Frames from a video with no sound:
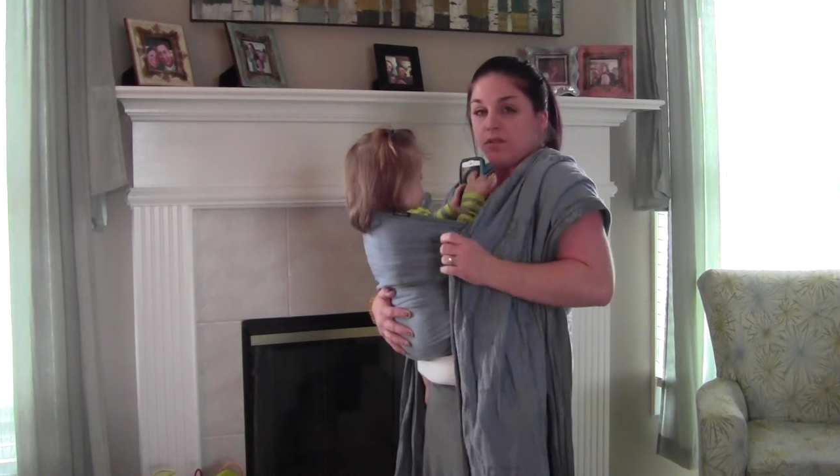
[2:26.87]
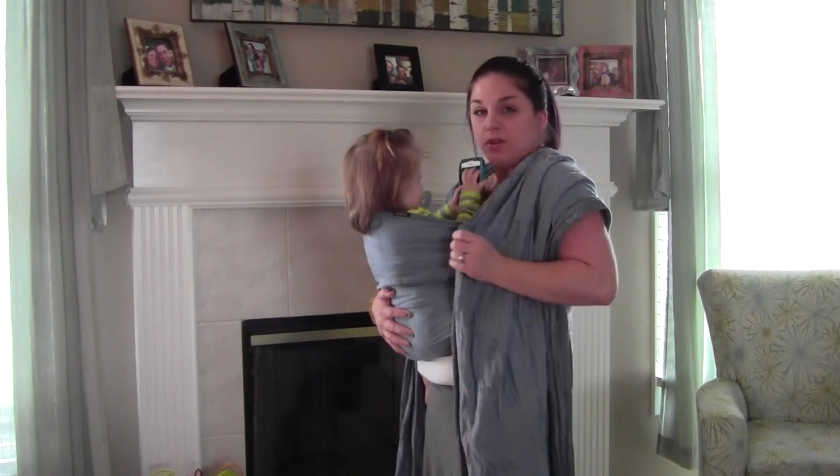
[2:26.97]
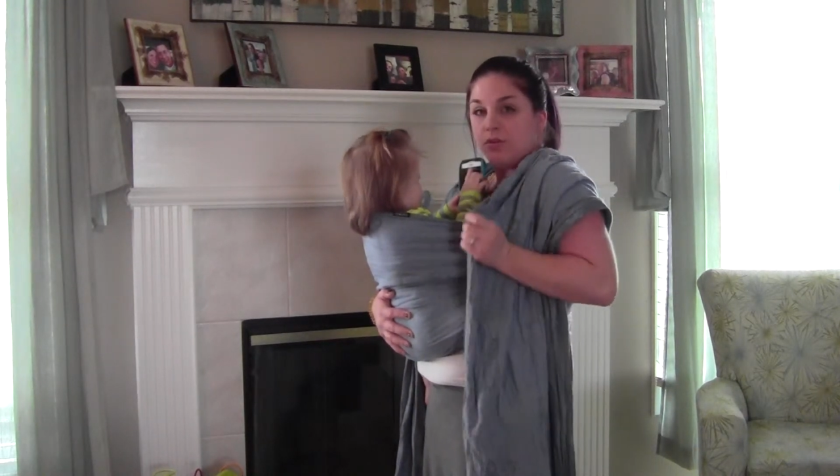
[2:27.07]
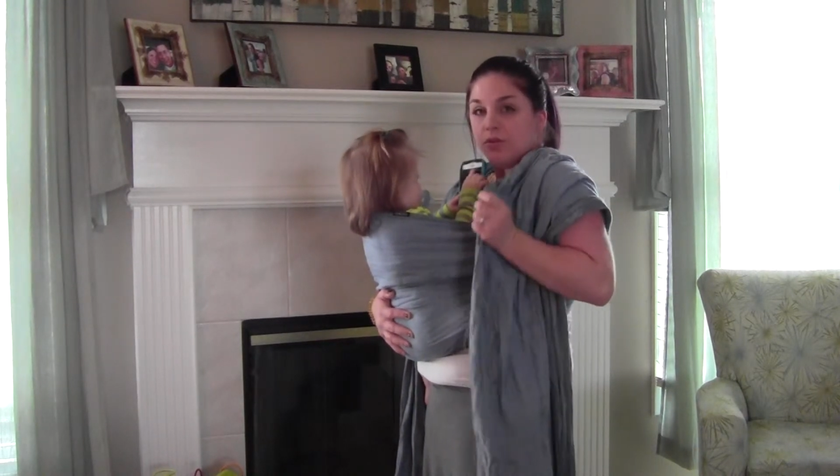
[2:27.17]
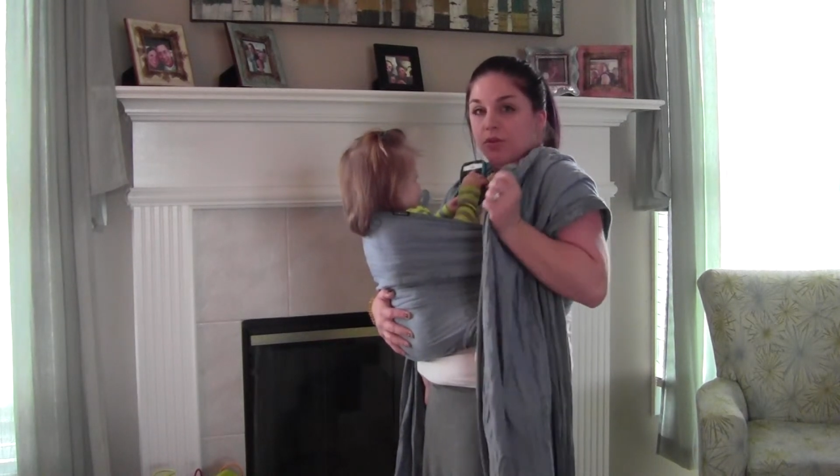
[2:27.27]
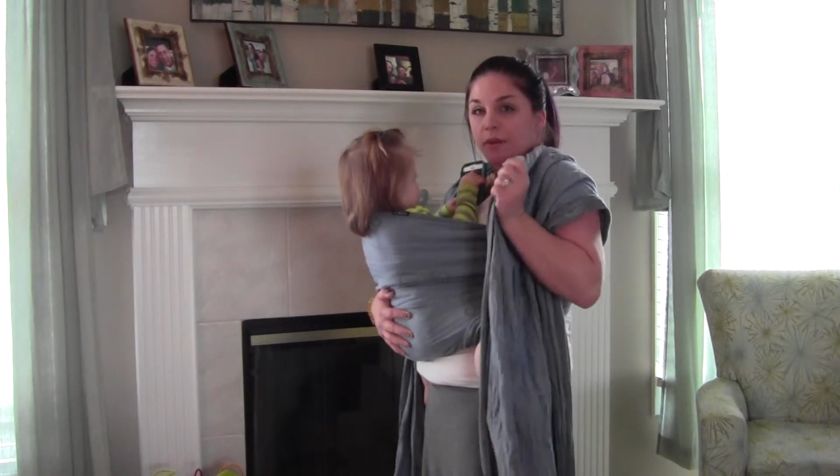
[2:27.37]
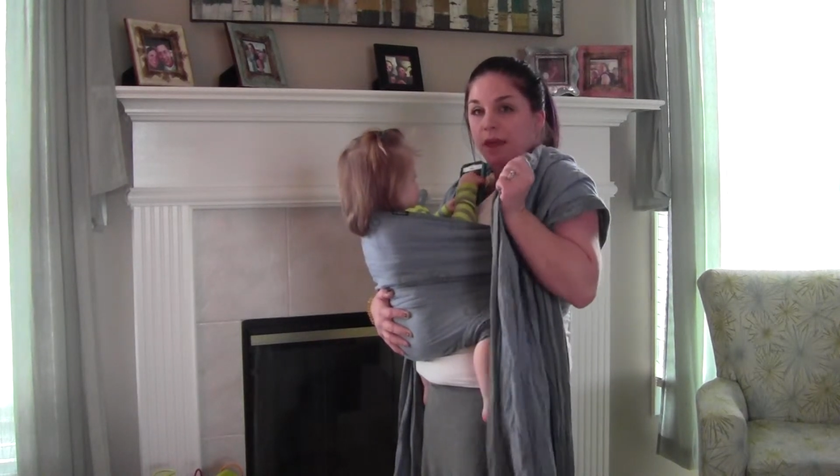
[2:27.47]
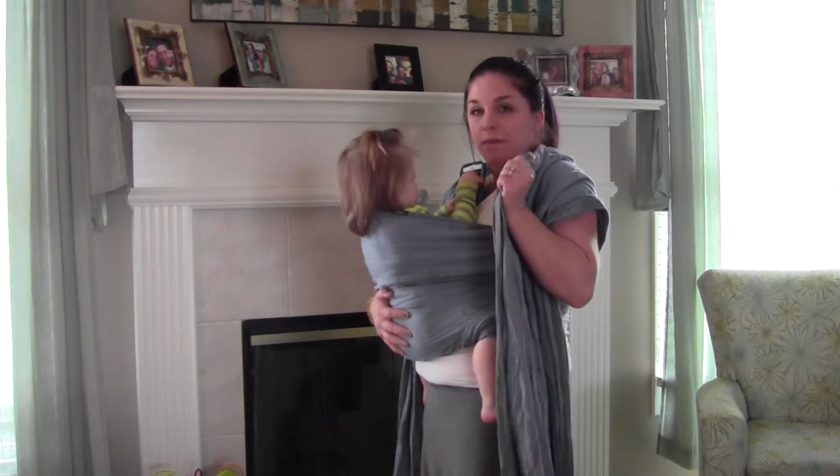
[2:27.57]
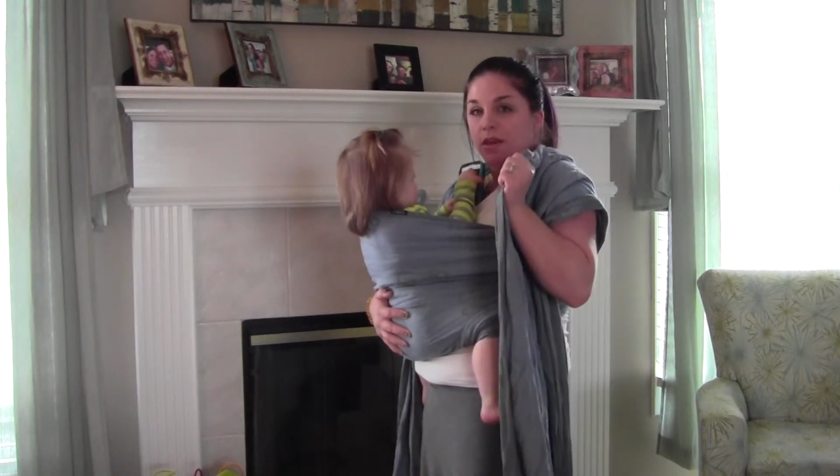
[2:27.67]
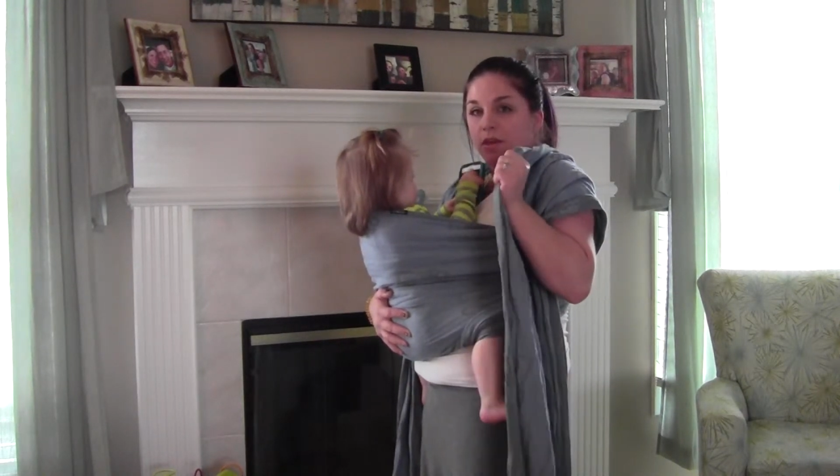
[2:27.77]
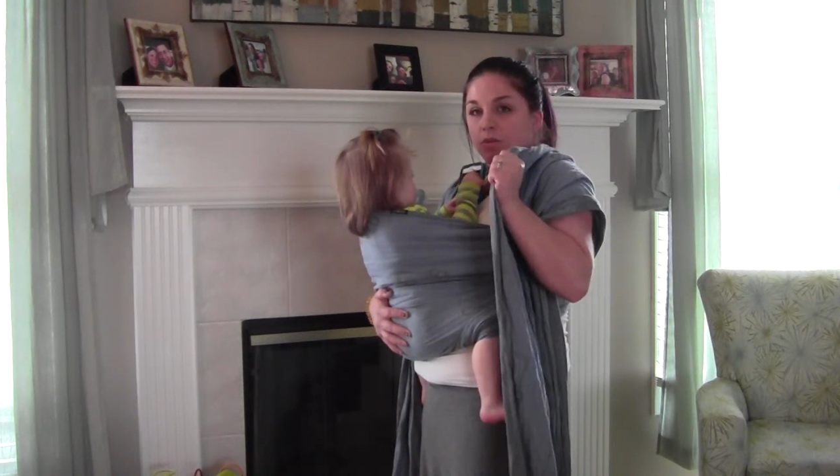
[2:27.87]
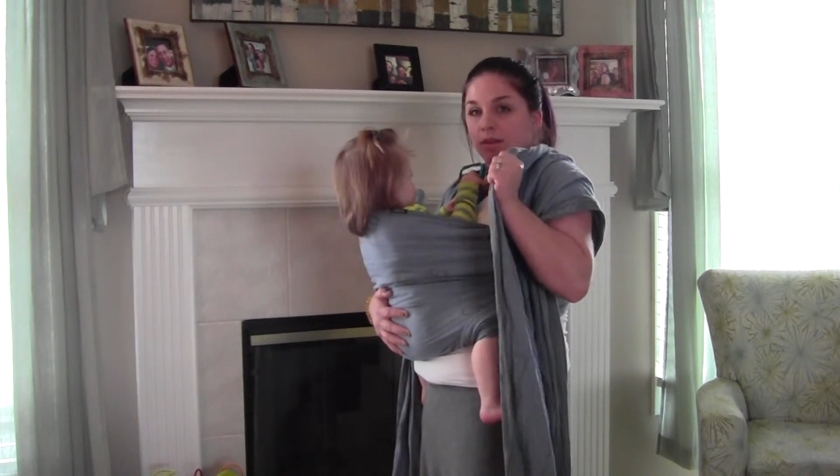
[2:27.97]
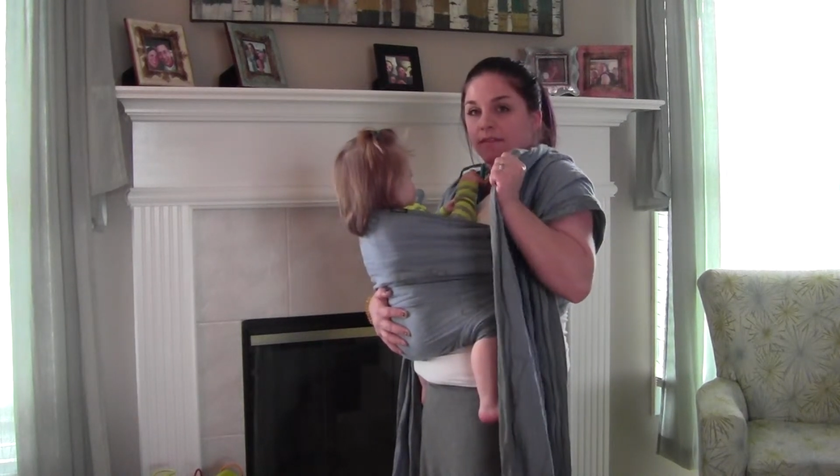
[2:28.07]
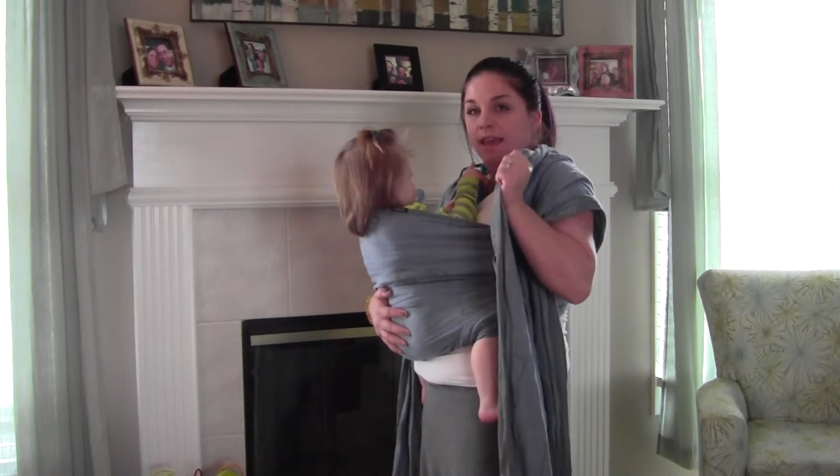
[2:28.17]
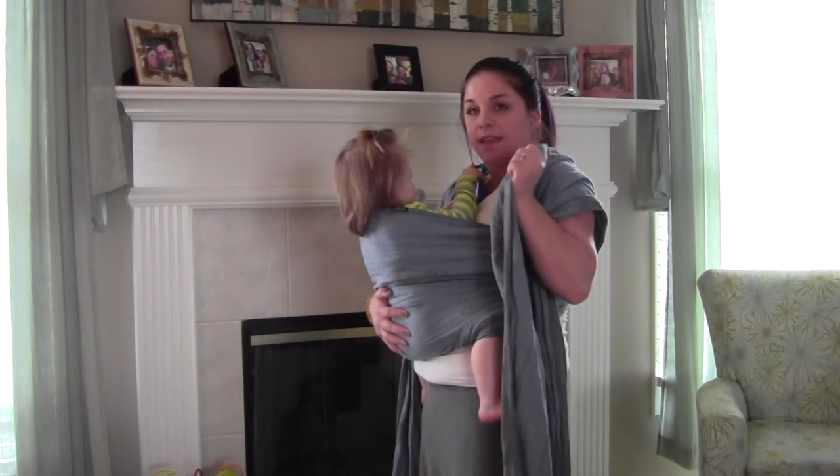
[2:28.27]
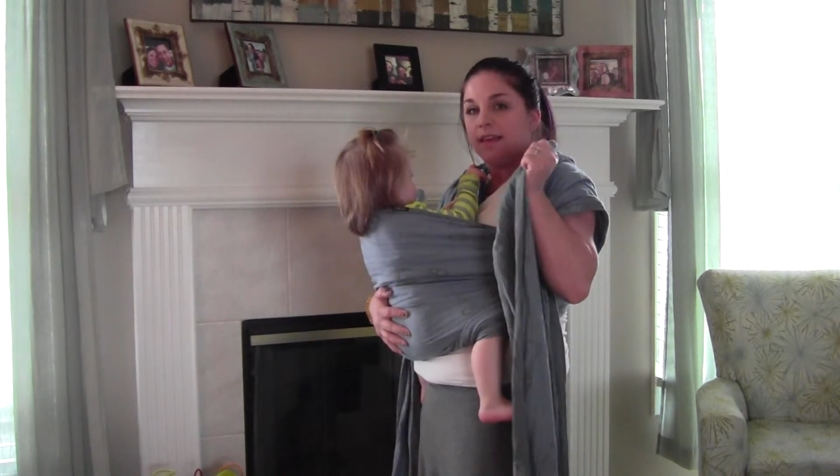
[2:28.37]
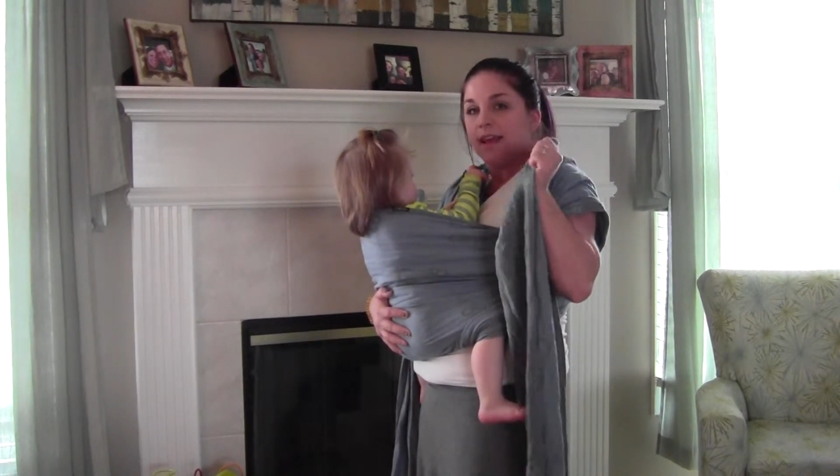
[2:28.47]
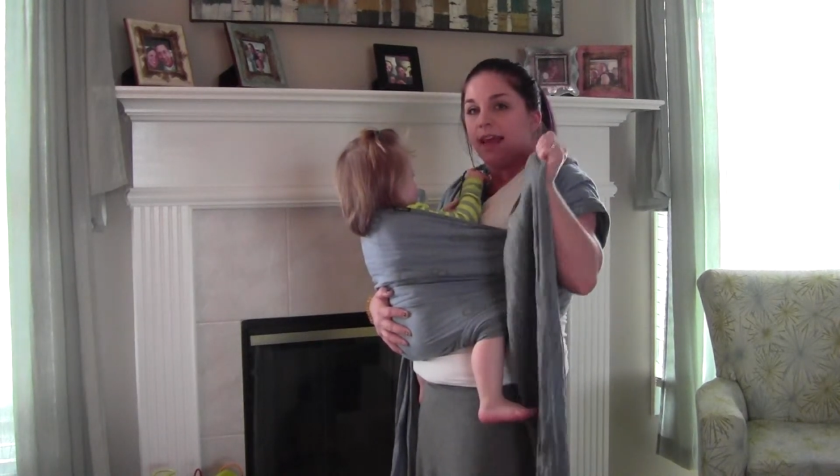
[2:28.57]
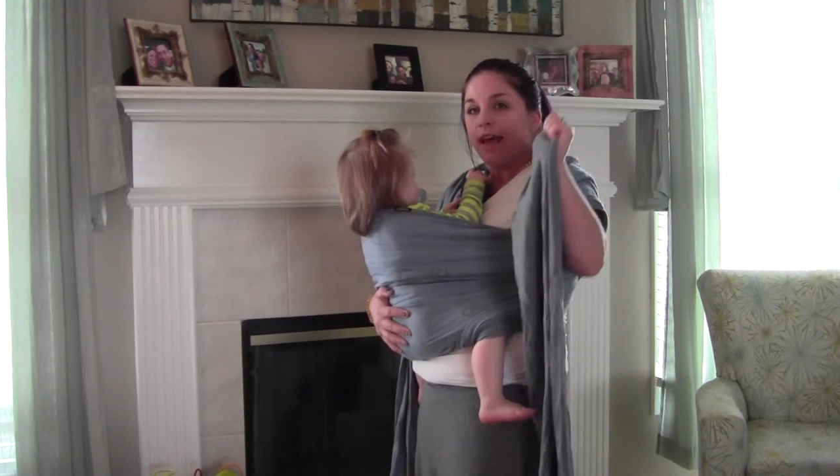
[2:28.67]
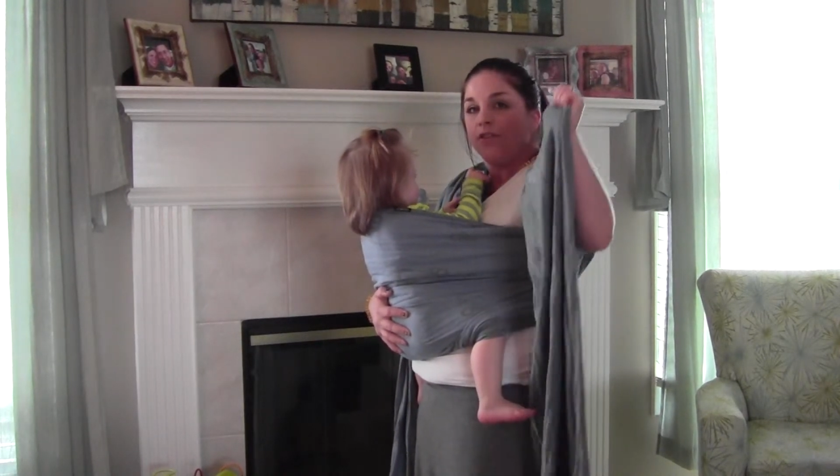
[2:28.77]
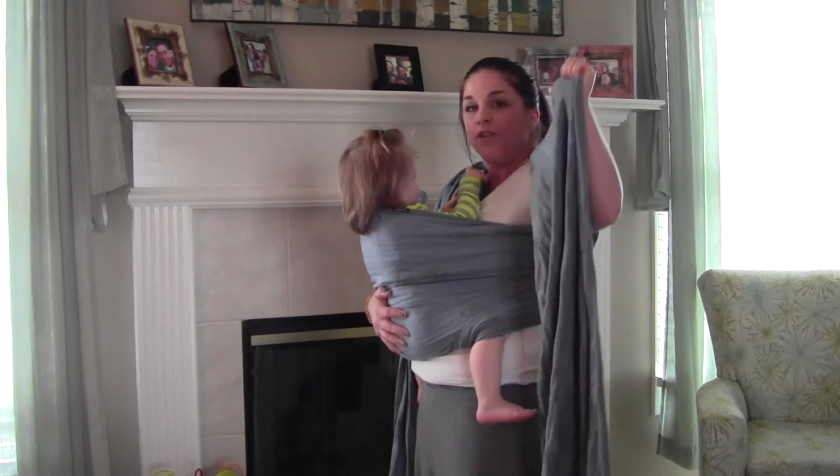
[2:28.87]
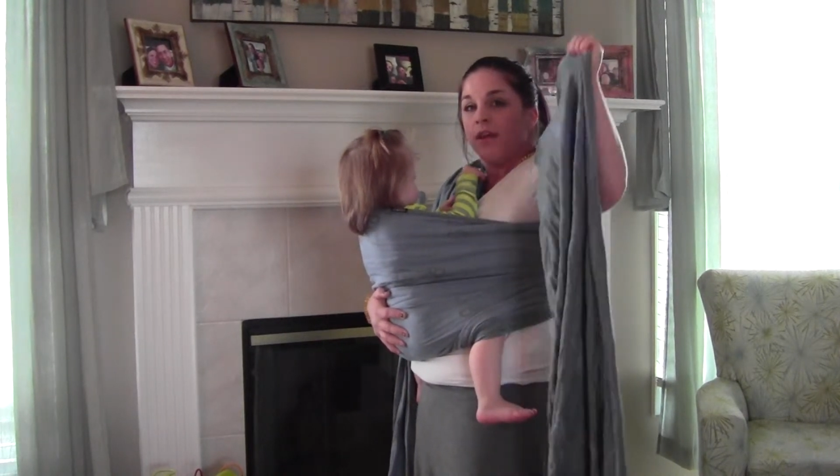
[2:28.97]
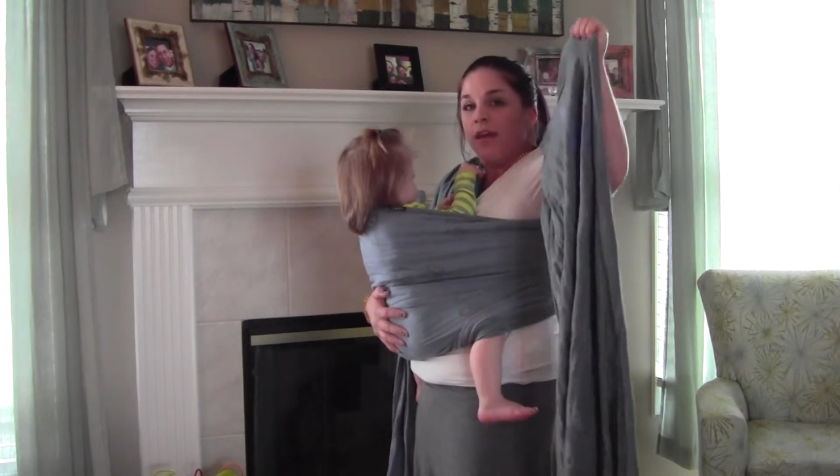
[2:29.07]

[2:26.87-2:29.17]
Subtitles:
to you and your baby, you want to take that edge